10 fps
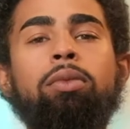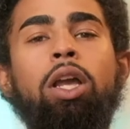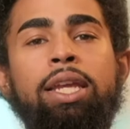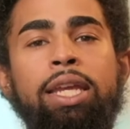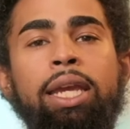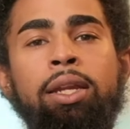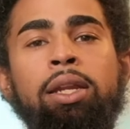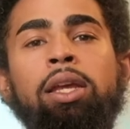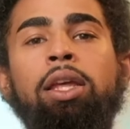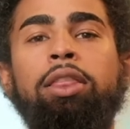again,
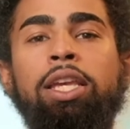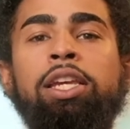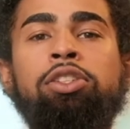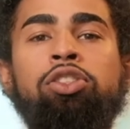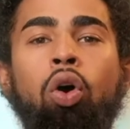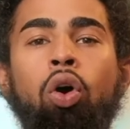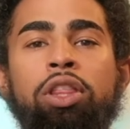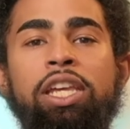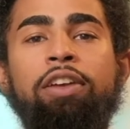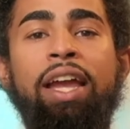these are
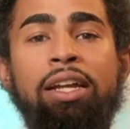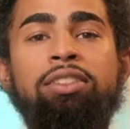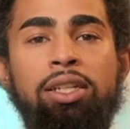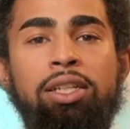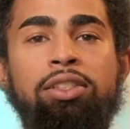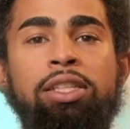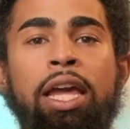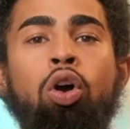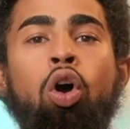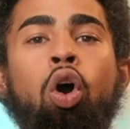the evangelists
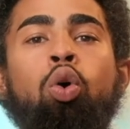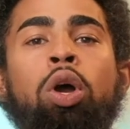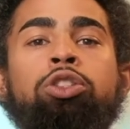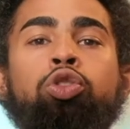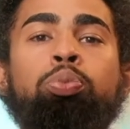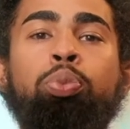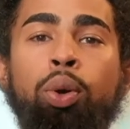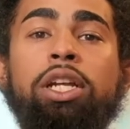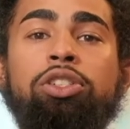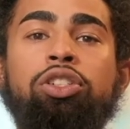that are going to
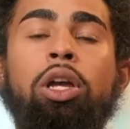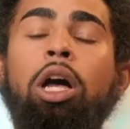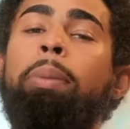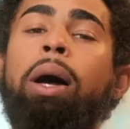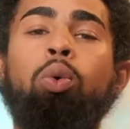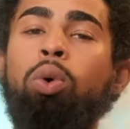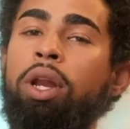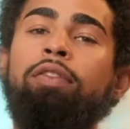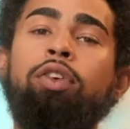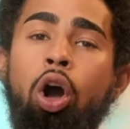preach about
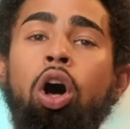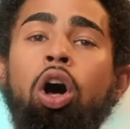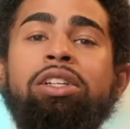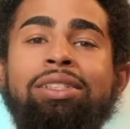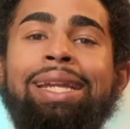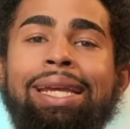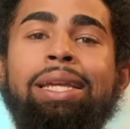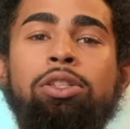whatever cause it is,